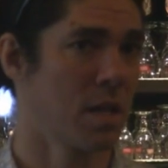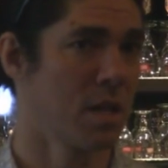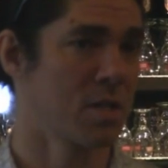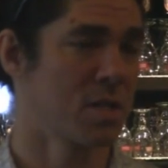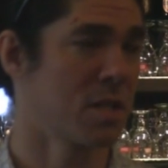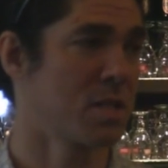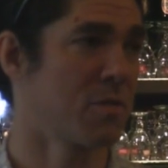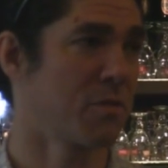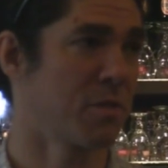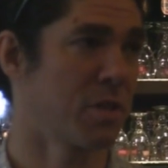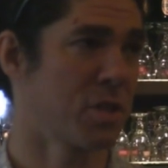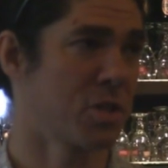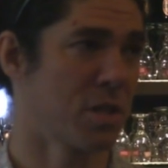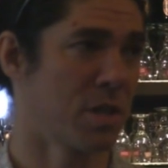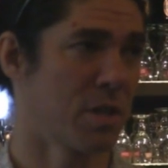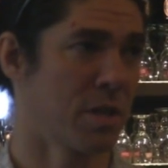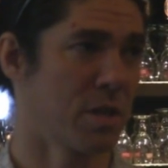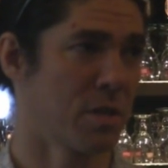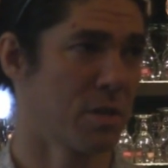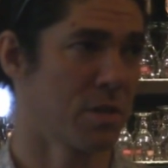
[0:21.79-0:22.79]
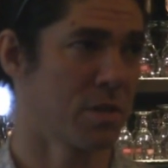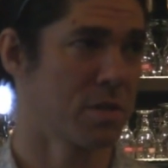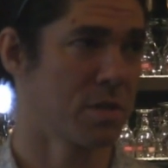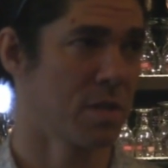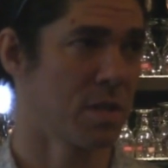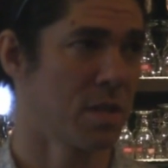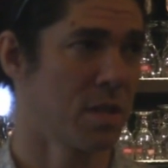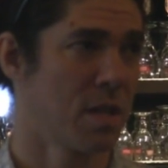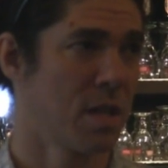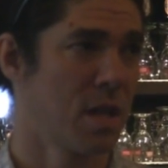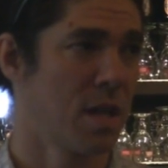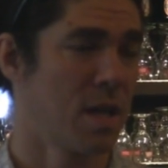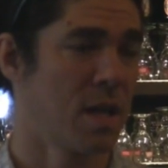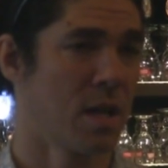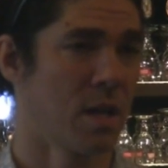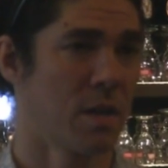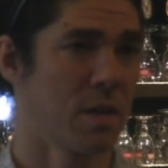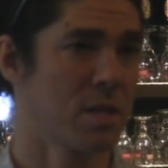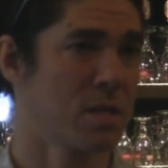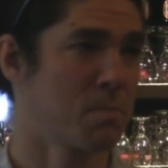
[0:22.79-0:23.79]
it's a deflationary currency.
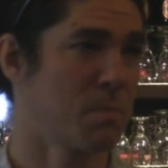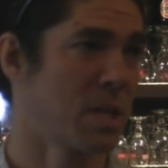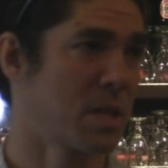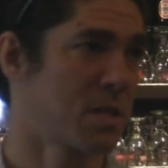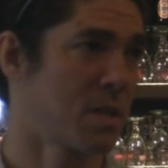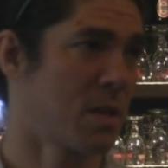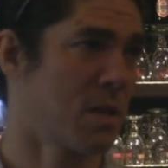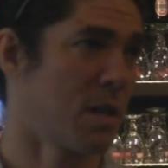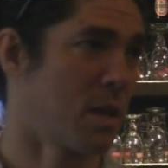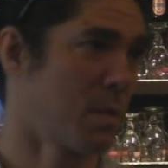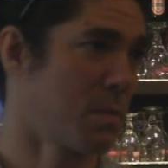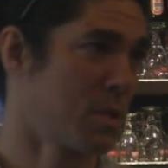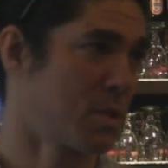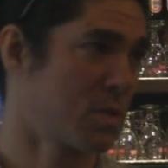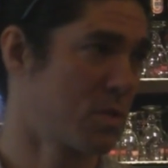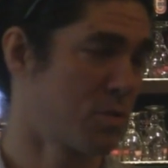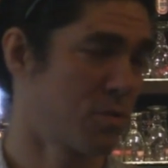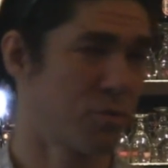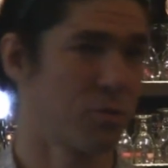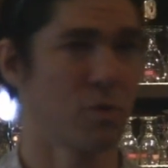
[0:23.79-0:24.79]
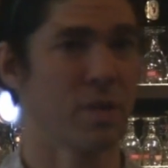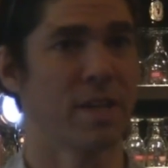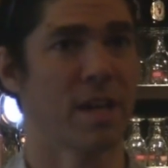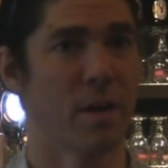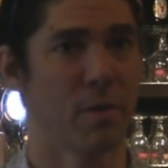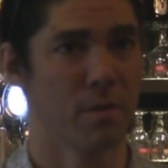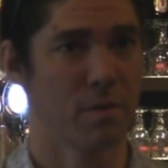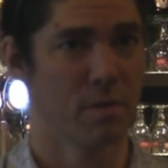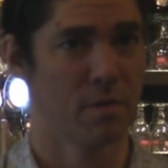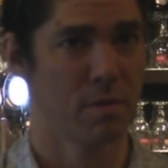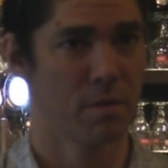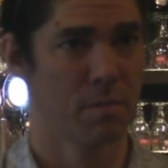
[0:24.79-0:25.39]
Now this makes economists freak out.